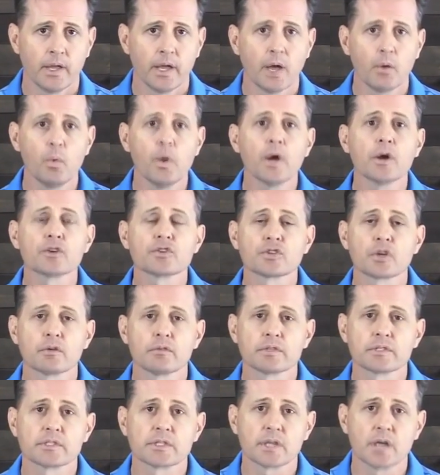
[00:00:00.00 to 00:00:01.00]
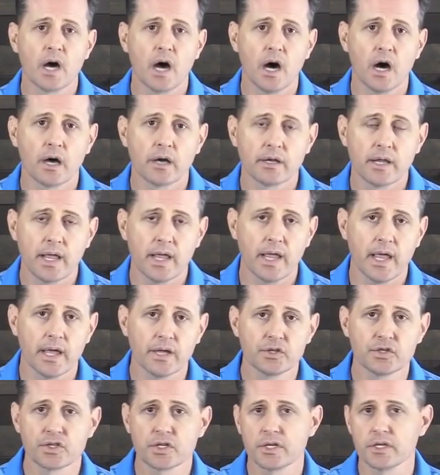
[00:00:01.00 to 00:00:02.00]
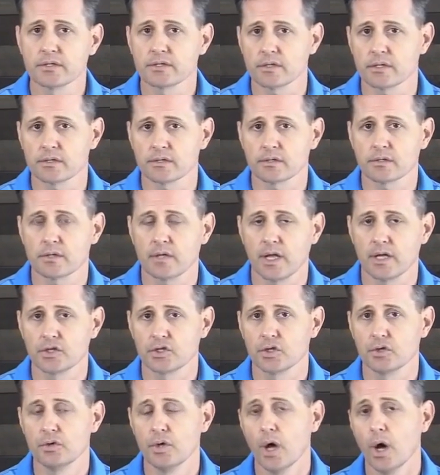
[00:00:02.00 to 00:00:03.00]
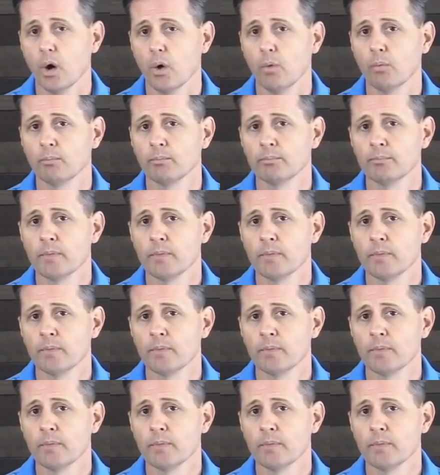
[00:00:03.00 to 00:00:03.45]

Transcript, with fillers: And we are servants to God and Jesus, as you know.